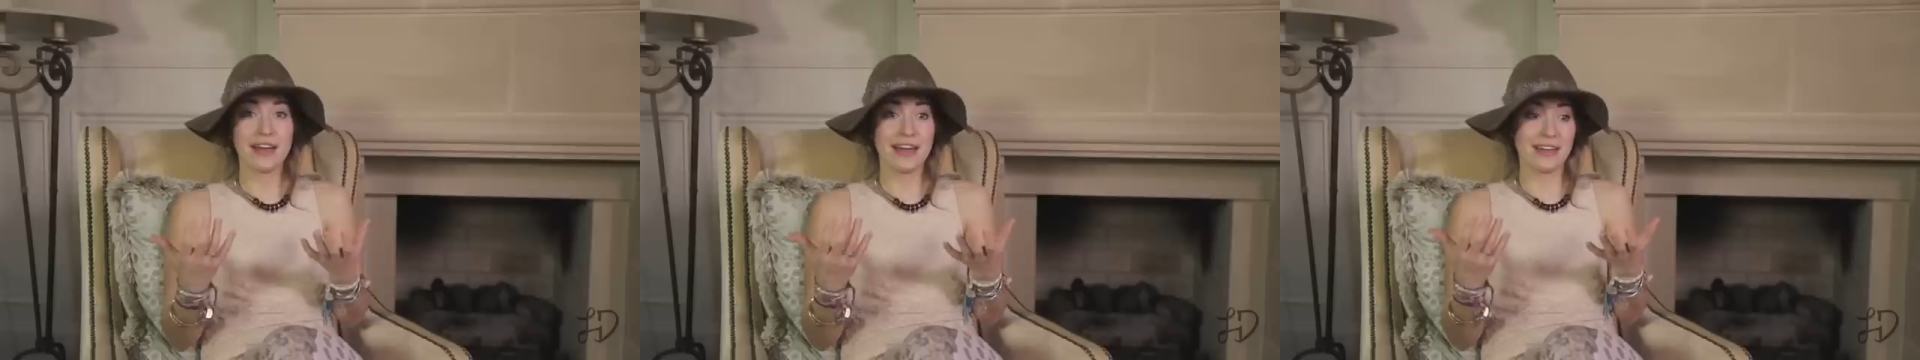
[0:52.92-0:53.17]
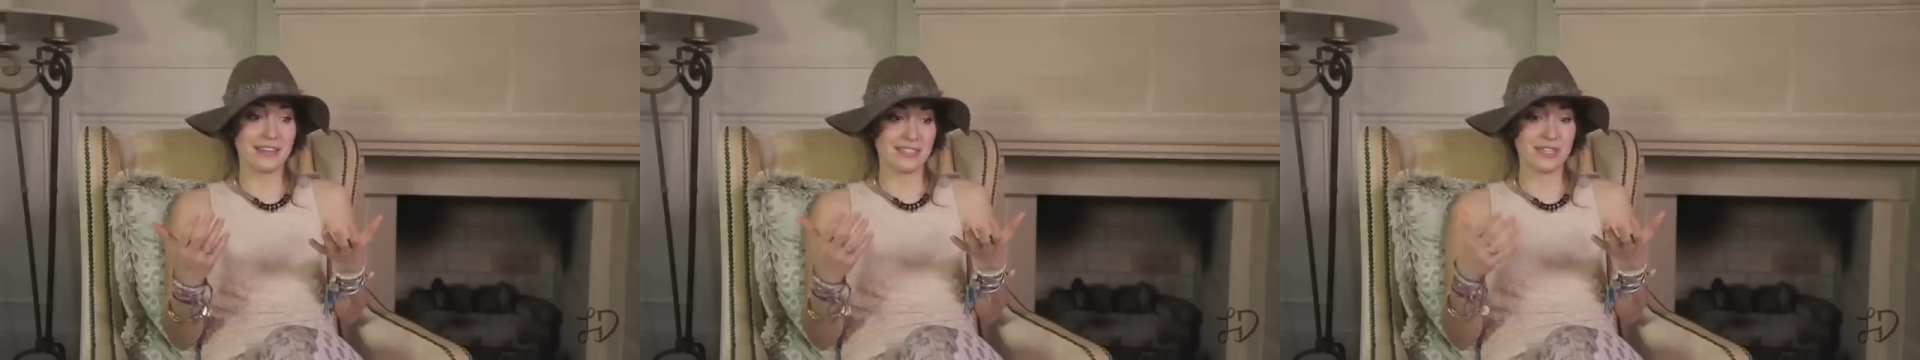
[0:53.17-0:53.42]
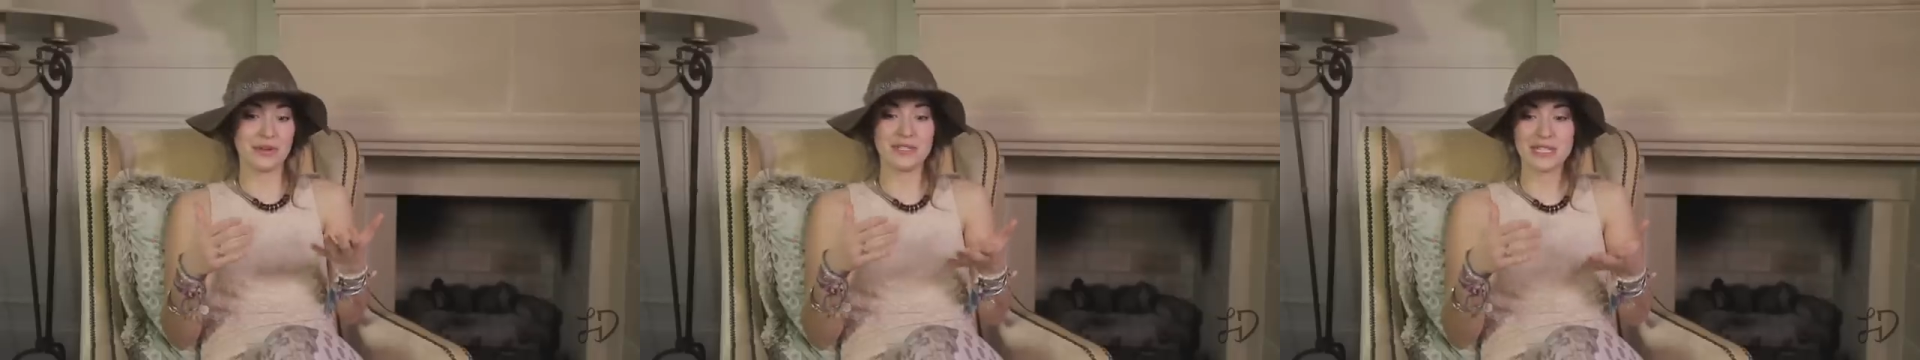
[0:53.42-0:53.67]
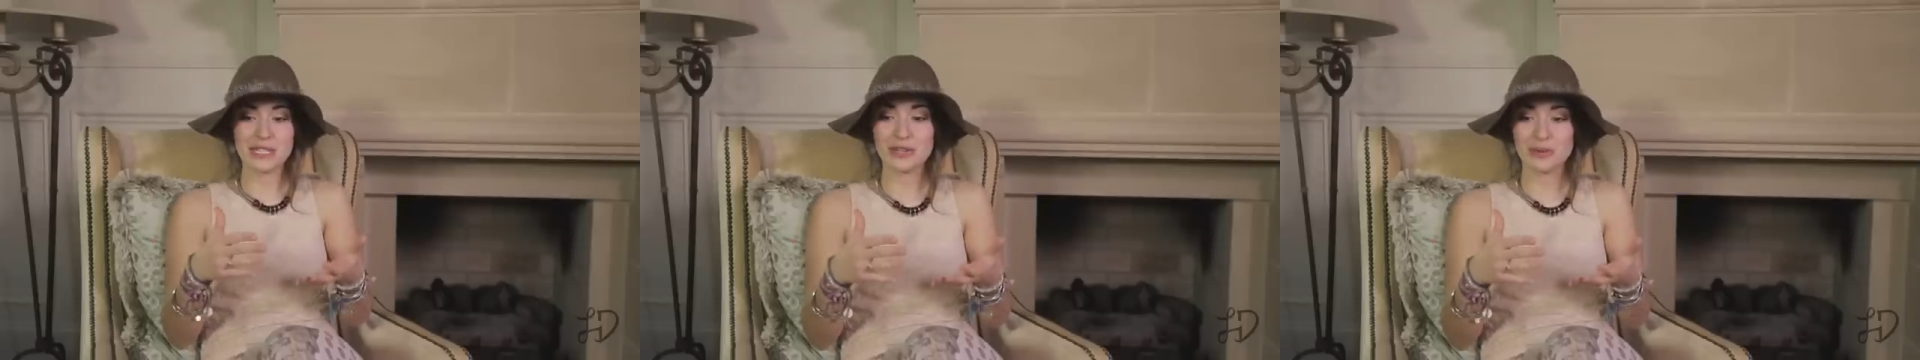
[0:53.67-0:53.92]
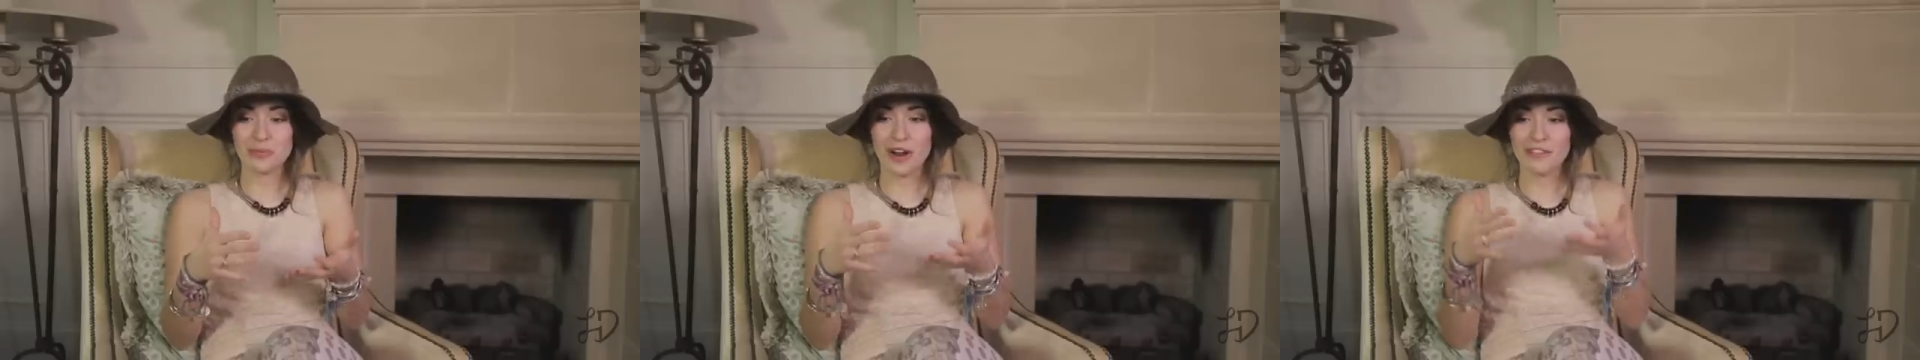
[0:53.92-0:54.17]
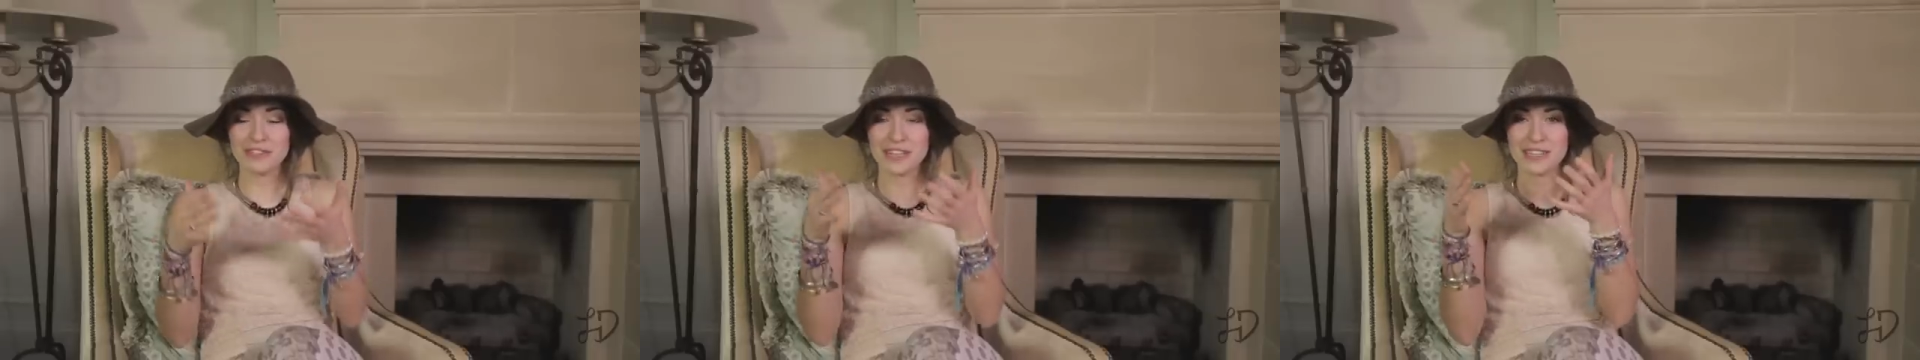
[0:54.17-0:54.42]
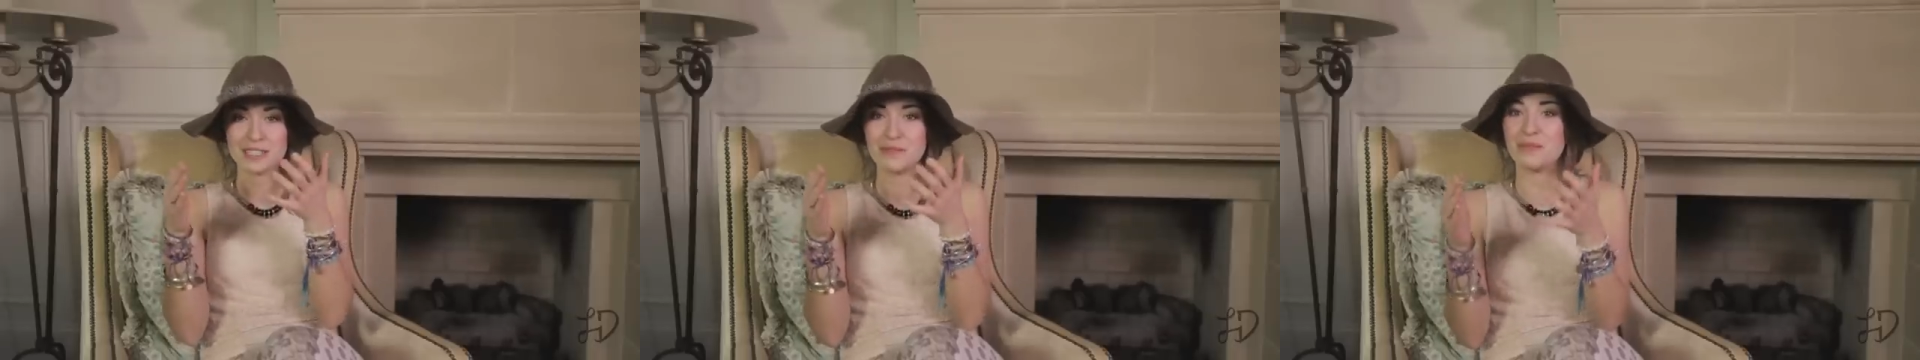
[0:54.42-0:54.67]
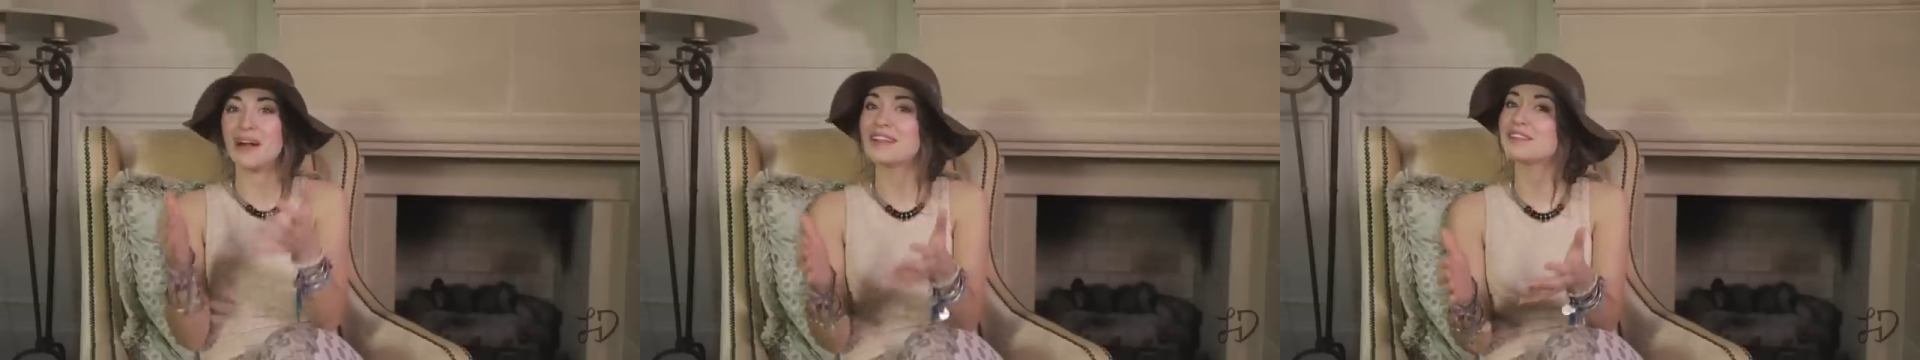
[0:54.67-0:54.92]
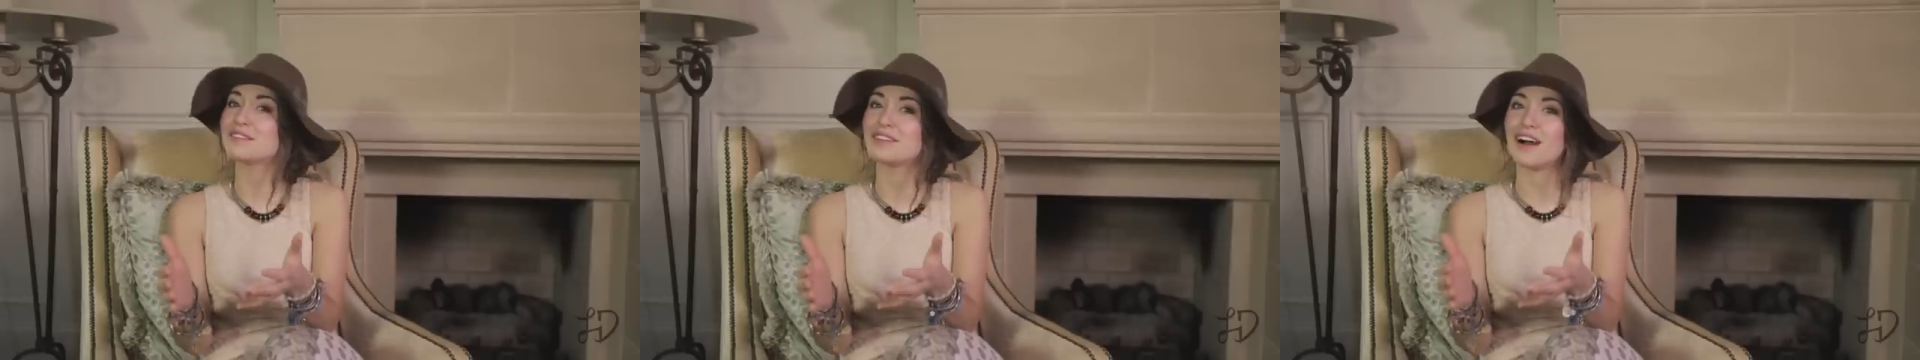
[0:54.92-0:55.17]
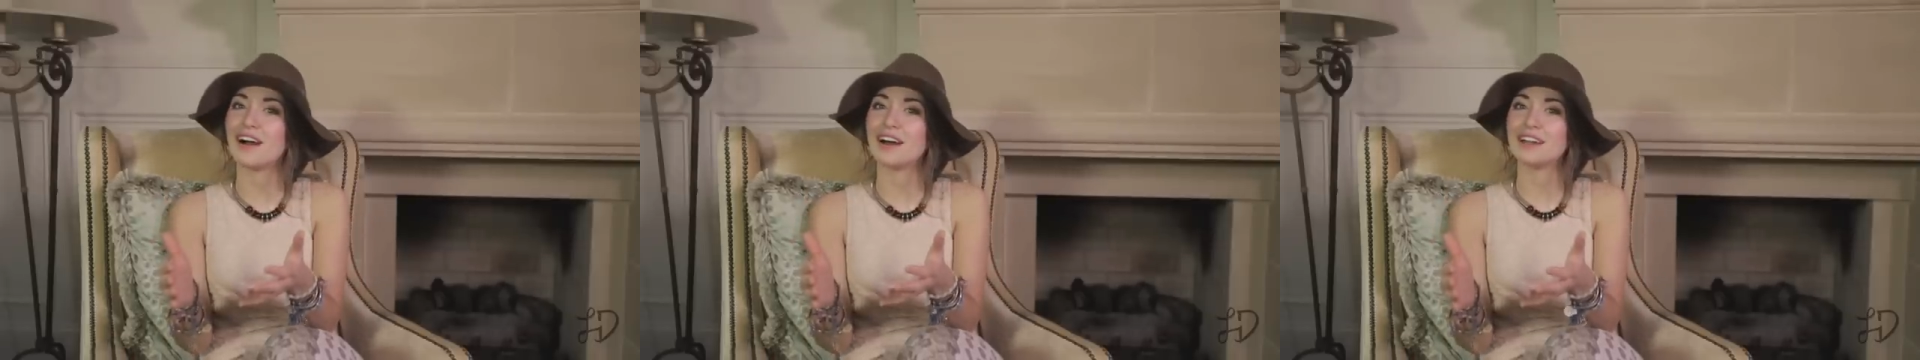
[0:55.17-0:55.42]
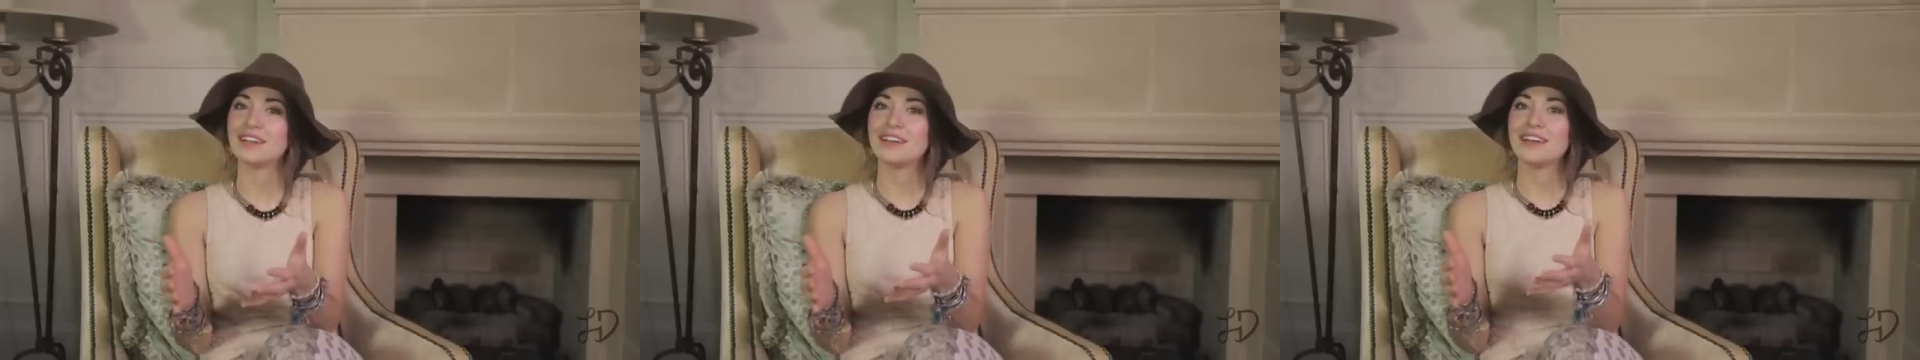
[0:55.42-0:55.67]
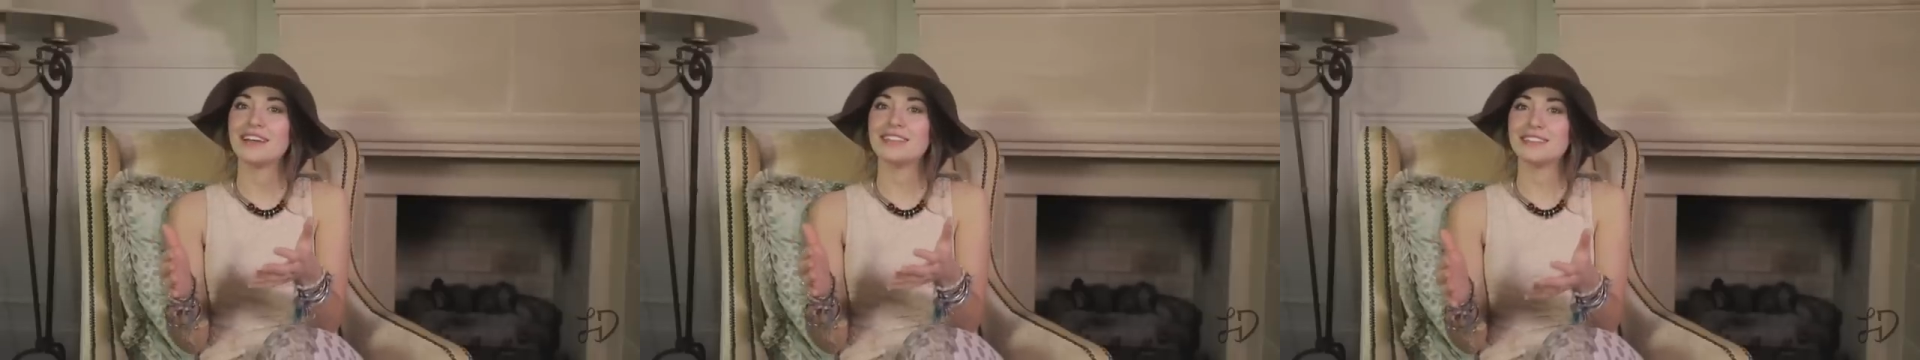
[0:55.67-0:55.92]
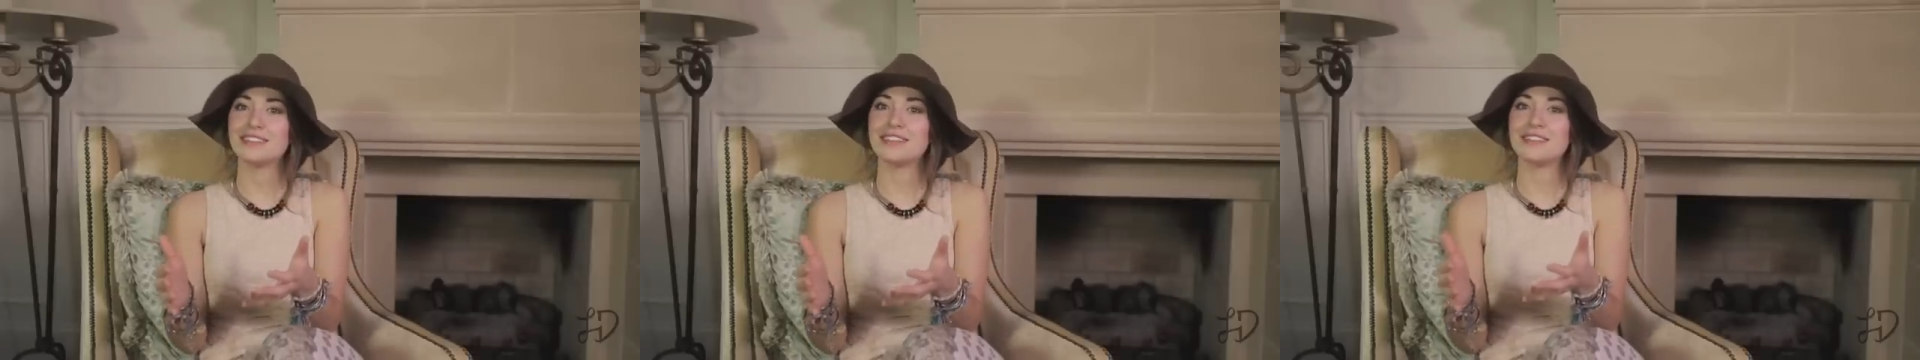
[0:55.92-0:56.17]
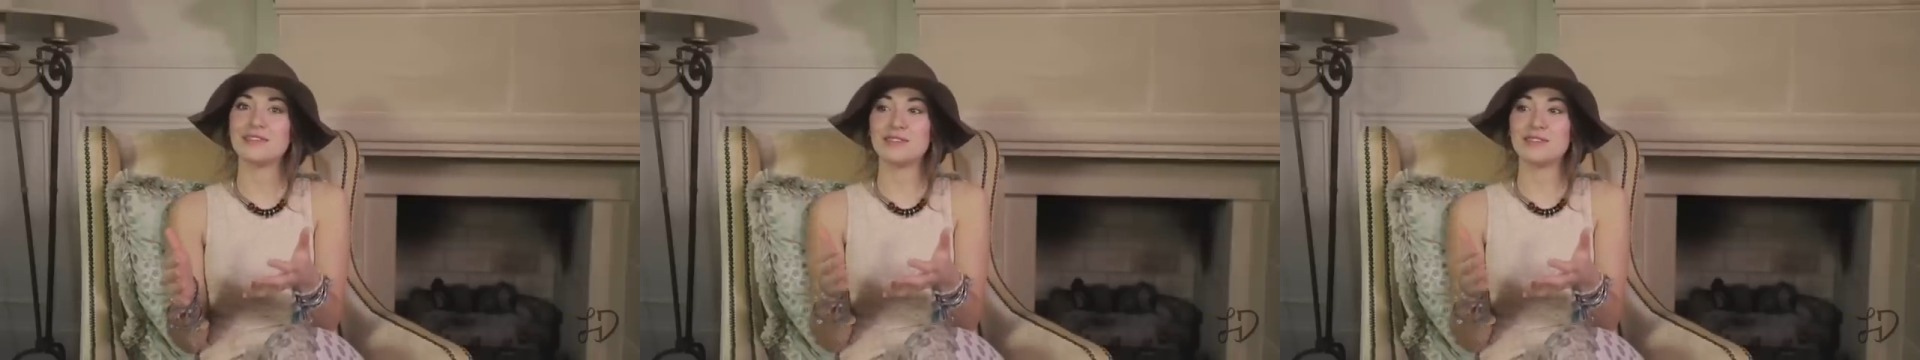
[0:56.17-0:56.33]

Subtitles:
And so Ezekiel prophesies the breath of God into